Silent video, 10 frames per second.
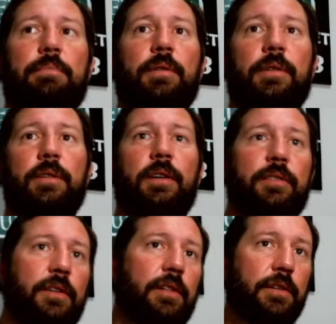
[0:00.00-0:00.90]

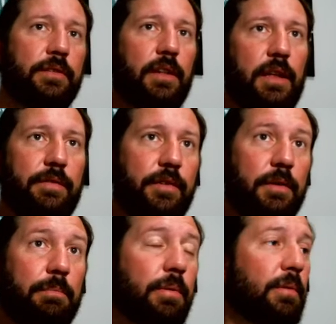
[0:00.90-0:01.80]
protocols and learn the levers
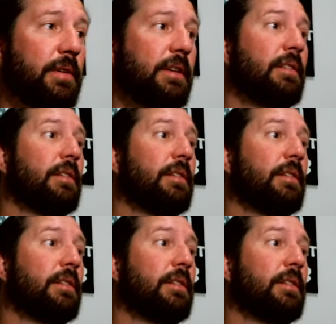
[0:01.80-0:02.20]
and pulleys,